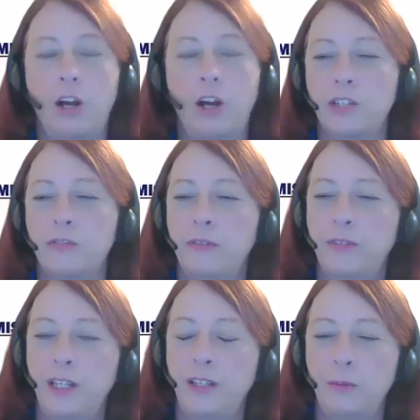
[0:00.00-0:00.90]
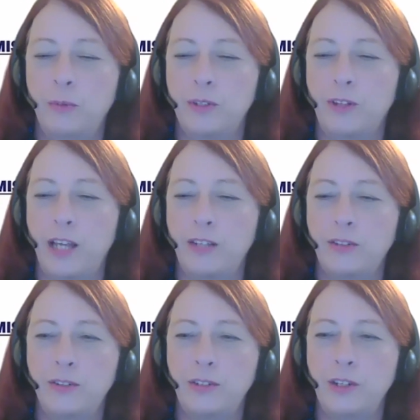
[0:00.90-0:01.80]
August 15th and was
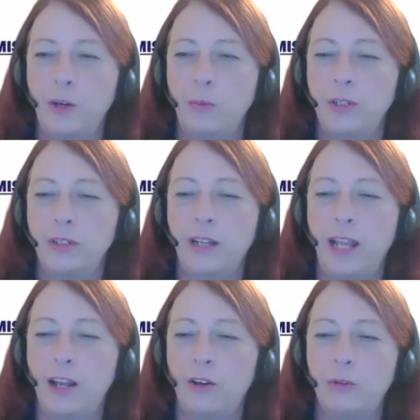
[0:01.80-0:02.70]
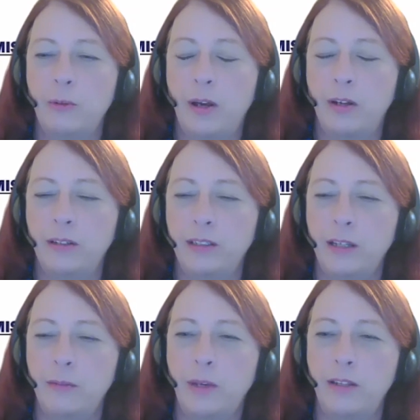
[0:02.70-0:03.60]
licensed and opened and had all the remodeling
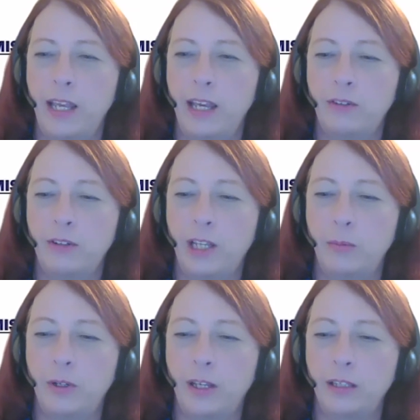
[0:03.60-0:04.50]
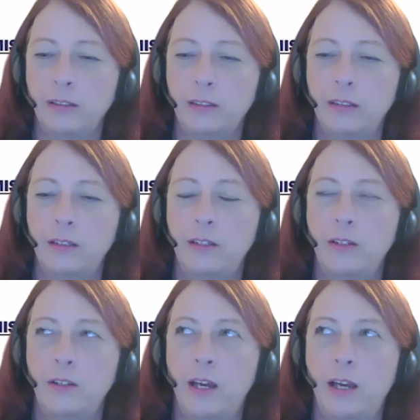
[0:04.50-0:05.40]
done by the day after Labor Day.
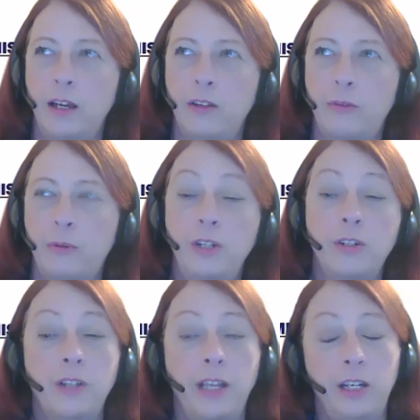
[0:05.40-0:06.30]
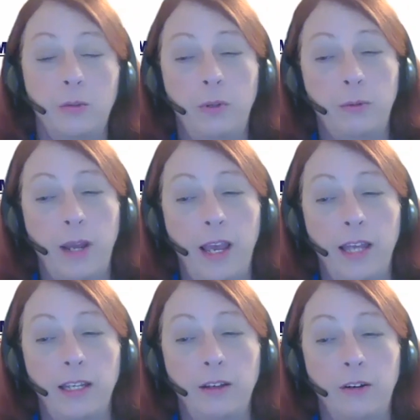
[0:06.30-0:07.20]
Uh, three years later, we were
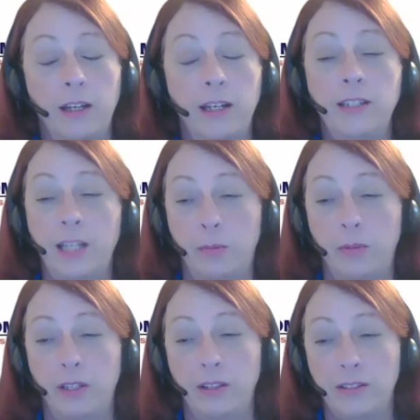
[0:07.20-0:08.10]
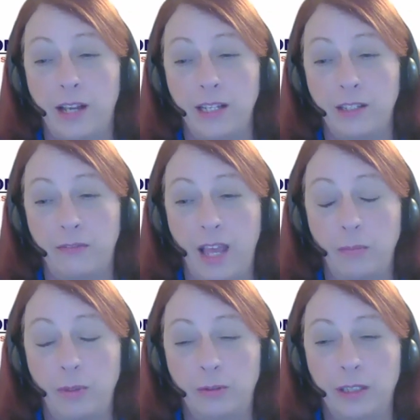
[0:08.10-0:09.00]
adding on and doubling the size of that
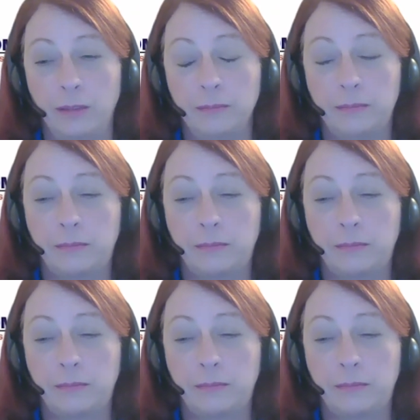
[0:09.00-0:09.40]
building.